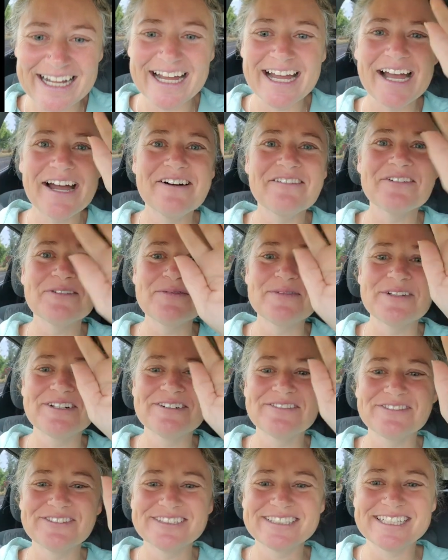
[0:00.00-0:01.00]
have a
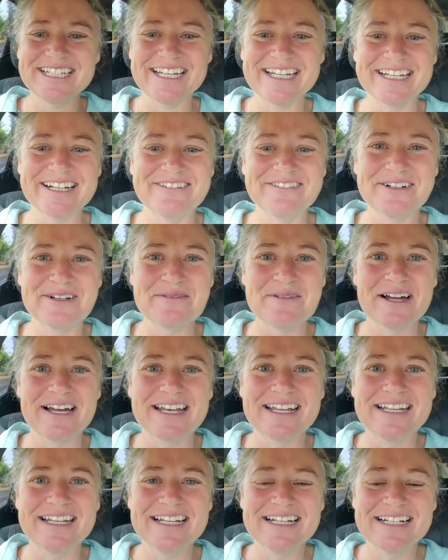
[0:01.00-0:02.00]
beautiful day,
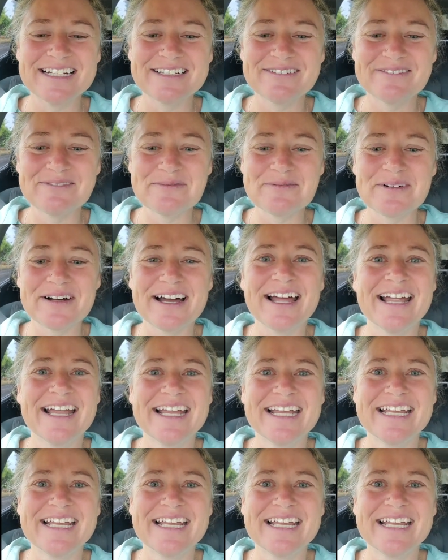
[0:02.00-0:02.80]
everybody. Bye.